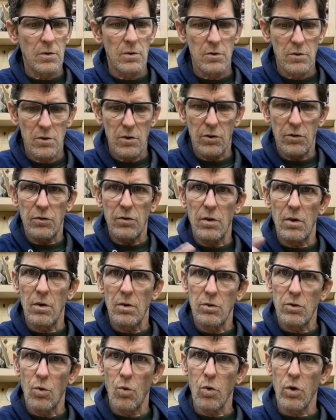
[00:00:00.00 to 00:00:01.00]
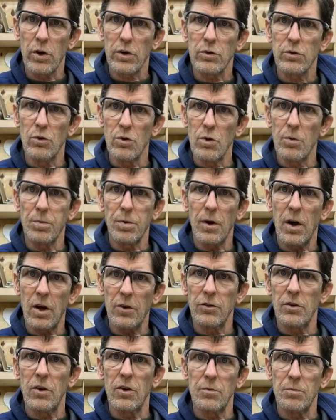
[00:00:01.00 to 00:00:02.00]
just to work through the
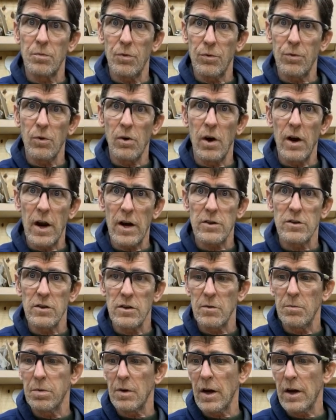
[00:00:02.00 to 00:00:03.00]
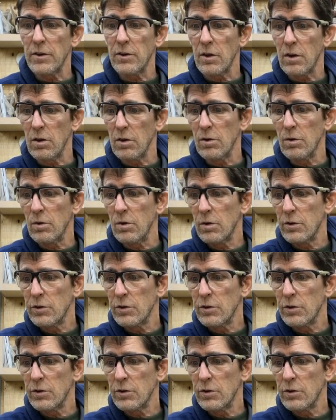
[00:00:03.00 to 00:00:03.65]
process before I actually applied the glue.